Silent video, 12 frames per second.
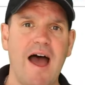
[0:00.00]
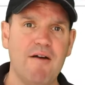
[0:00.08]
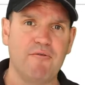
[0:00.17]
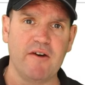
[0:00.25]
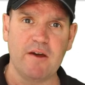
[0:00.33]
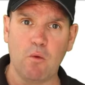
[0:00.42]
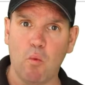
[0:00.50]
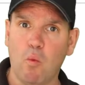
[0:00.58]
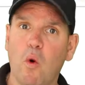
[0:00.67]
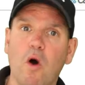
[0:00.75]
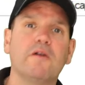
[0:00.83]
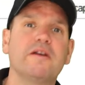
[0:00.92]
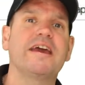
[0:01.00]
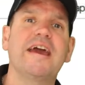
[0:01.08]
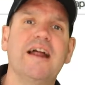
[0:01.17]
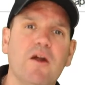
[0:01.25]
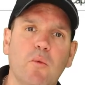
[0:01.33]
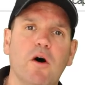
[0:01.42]
every 1
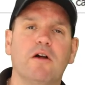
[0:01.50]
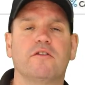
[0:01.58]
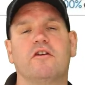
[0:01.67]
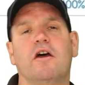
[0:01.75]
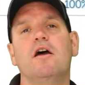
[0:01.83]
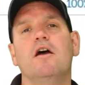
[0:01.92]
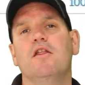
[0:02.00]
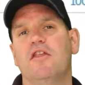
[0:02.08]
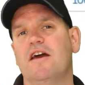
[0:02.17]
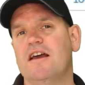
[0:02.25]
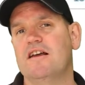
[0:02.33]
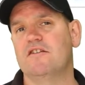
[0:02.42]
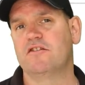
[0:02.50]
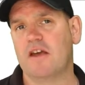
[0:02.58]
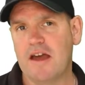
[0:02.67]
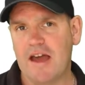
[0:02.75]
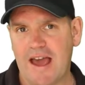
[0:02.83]
kilowatt that is